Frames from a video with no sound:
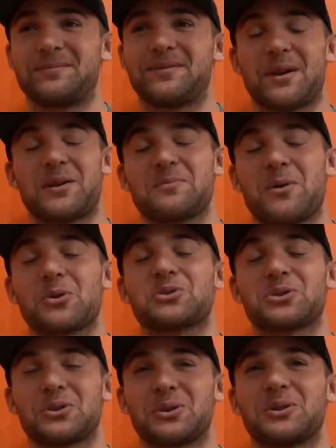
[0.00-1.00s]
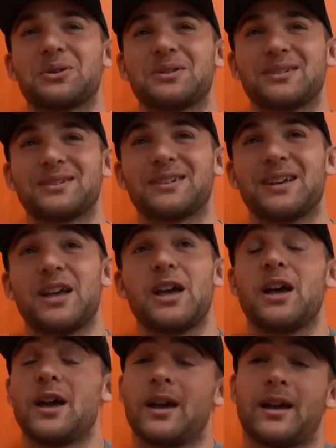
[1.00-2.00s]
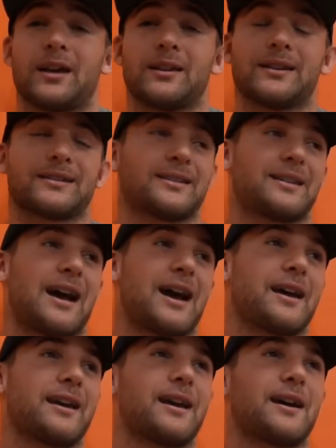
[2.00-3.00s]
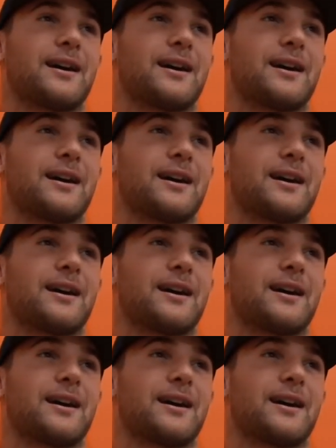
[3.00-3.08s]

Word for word: Very emotional. Congratulations, by the way. Listen, I.